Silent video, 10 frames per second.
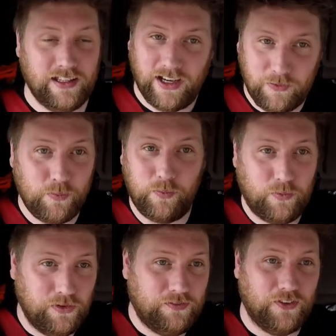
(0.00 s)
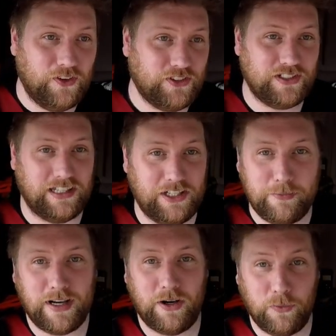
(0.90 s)
and unfortunately, no
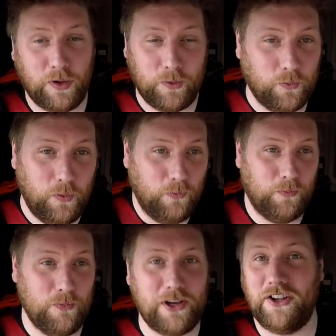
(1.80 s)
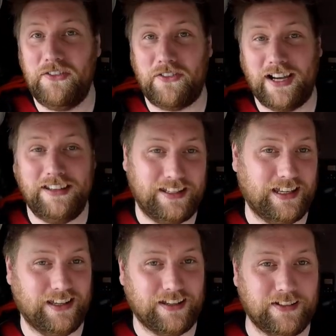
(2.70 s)
matter what, we're going to find
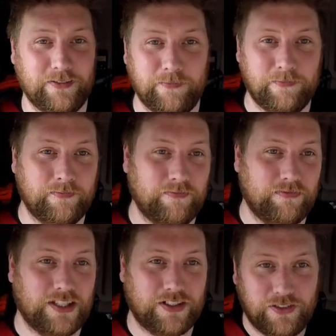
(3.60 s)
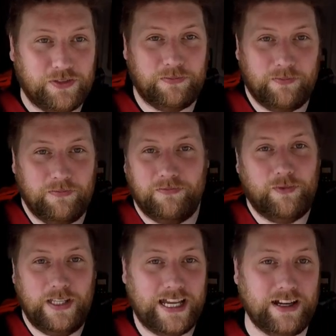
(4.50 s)
it, because
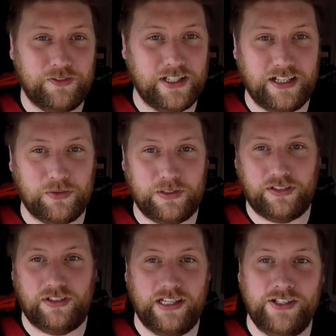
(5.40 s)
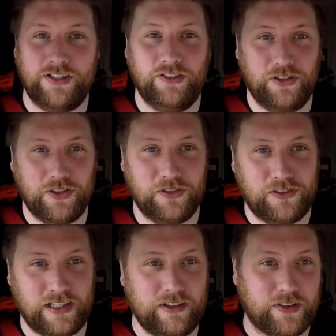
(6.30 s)
we have to get to a destination to go and
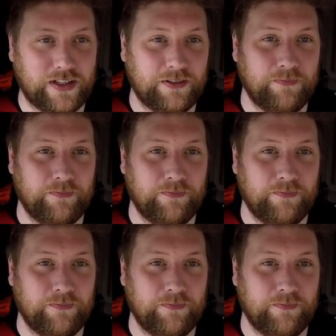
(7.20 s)
deliver.